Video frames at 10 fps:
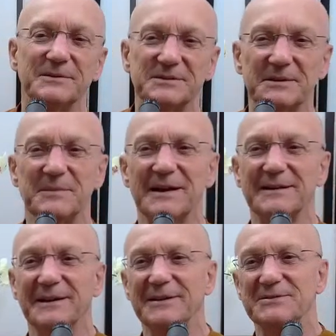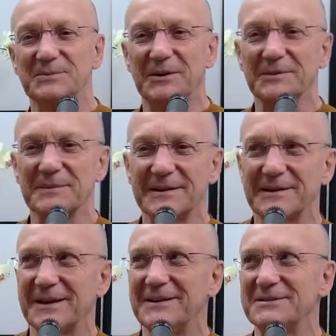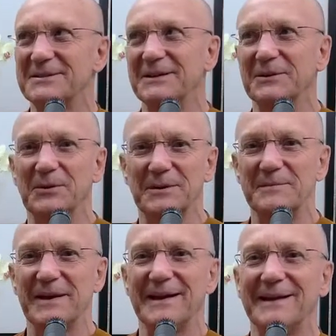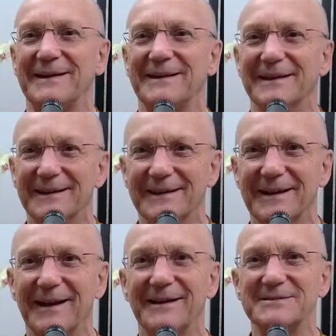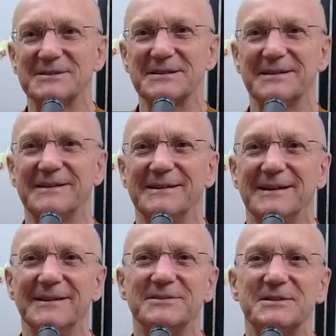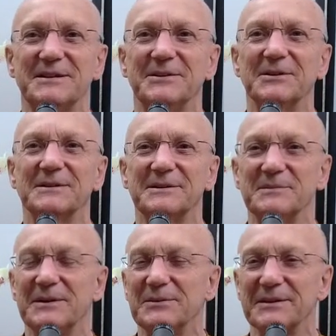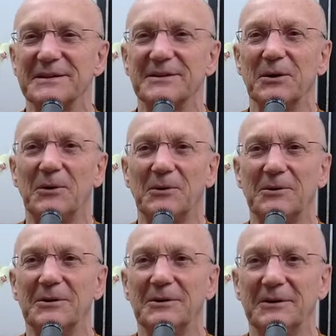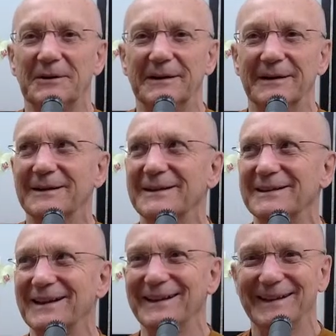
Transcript: sit meditation, walk meditation, and go to bed. And she looked at me with horror. And